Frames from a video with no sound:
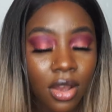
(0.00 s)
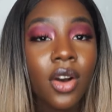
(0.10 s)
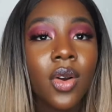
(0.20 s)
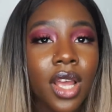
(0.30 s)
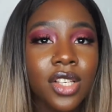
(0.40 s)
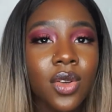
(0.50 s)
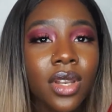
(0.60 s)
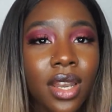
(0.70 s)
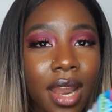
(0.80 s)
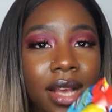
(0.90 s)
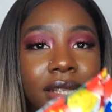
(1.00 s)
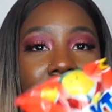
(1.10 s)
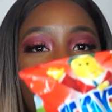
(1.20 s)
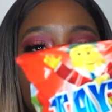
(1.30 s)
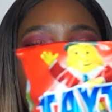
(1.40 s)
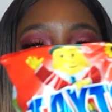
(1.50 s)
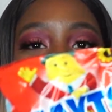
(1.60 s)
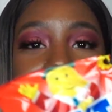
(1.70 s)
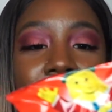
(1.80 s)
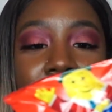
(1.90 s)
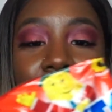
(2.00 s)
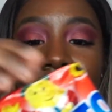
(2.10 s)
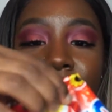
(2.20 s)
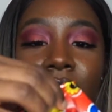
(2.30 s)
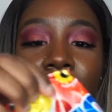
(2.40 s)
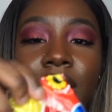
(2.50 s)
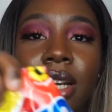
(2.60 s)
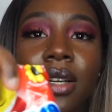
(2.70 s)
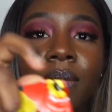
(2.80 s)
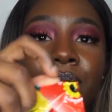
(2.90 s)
Okay, so the next item is this right here.